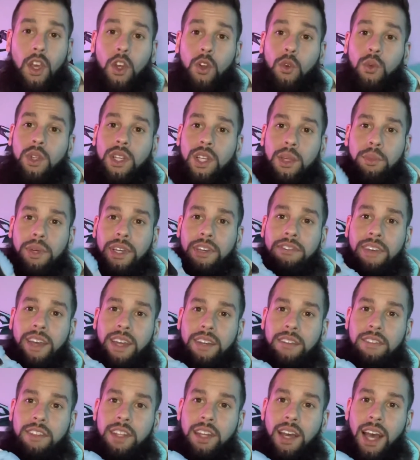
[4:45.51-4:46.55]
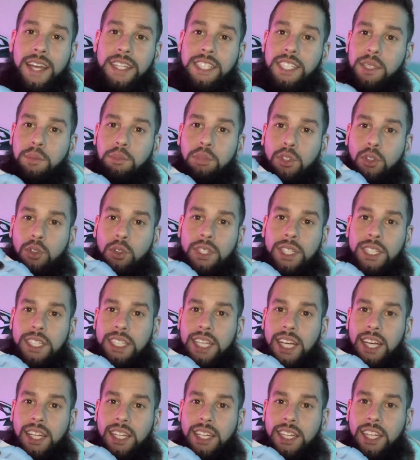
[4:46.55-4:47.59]
Really big fan of the icy blue
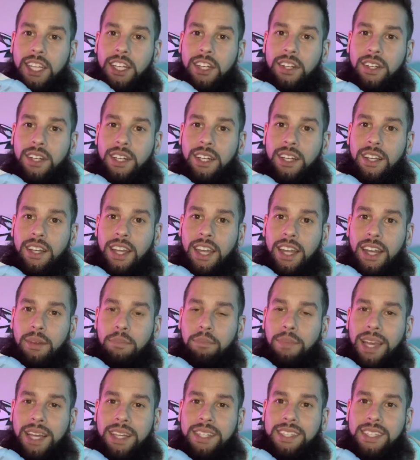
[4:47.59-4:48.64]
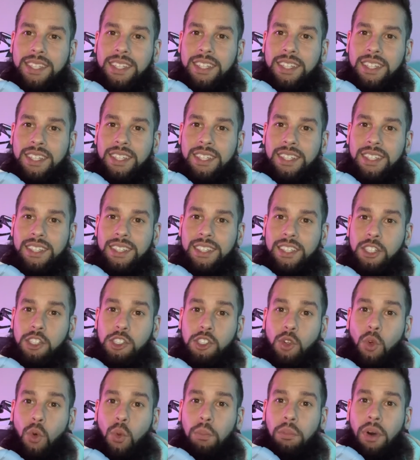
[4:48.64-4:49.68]
detailing here. It makes the
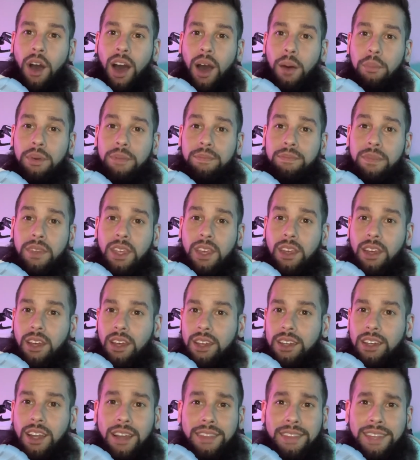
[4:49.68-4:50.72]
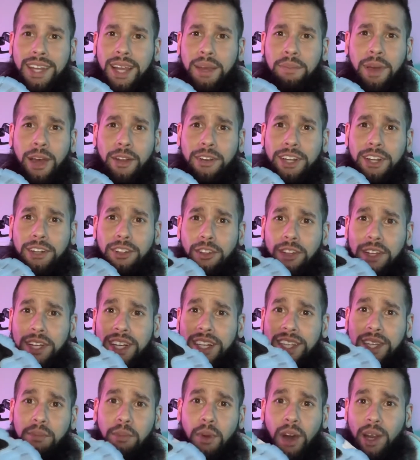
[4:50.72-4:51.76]
sole pop. Not that I'm out here looking
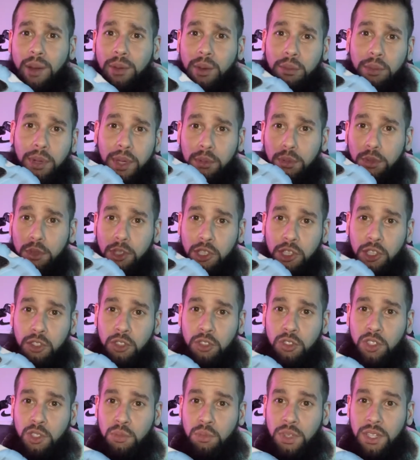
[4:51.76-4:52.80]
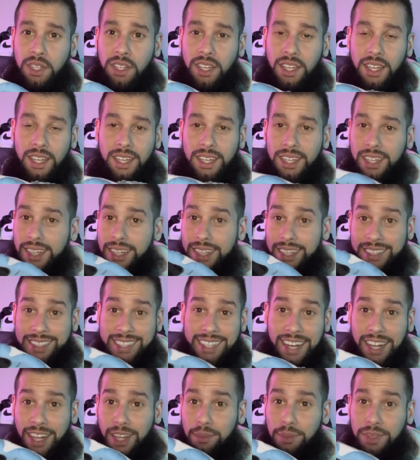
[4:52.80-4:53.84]
at the bottom of people's shoes, but it's an
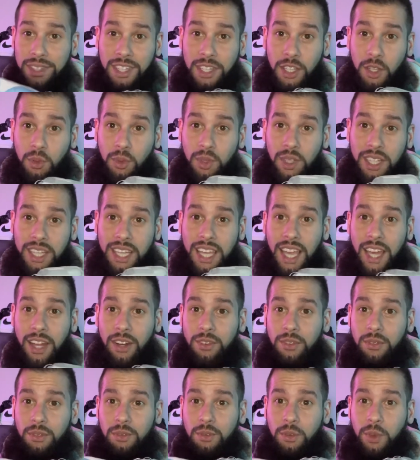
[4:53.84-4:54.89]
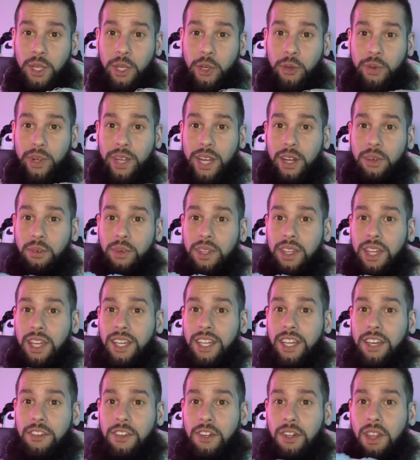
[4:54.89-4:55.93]
element that you really can't recreate with
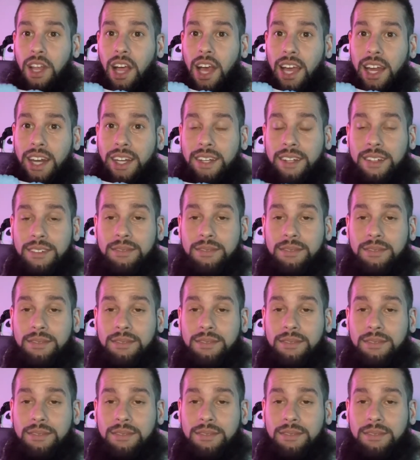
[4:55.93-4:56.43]
any other line.